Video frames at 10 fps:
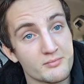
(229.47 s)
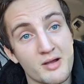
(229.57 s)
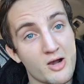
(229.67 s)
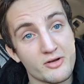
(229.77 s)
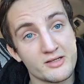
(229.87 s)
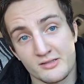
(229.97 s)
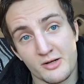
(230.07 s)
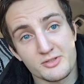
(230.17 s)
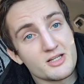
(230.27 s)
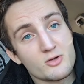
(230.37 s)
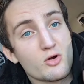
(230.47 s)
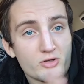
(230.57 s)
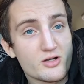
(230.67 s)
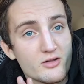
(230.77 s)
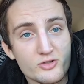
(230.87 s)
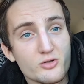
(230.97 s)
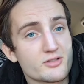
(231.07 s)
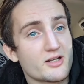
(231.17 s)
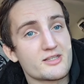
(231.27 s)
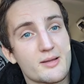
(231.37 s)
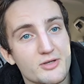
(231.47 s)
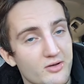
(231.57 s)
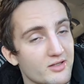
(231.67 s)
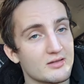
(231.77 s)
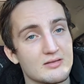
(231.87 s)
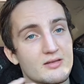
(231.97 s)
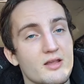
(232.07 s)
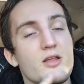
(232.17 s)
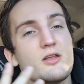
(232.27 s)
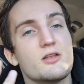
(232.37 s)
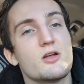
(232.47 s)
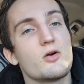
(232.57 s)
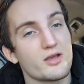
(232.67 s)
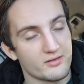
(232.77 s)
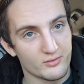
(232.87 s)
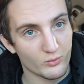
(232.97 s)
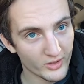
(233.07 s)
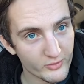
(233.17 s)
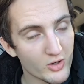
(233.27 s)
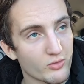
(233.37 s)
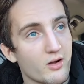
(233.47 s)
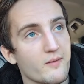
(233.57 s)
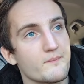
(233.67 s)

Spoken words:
mount and I was getting cross collar choked and I tapped out. And okay, where'd we go wrong?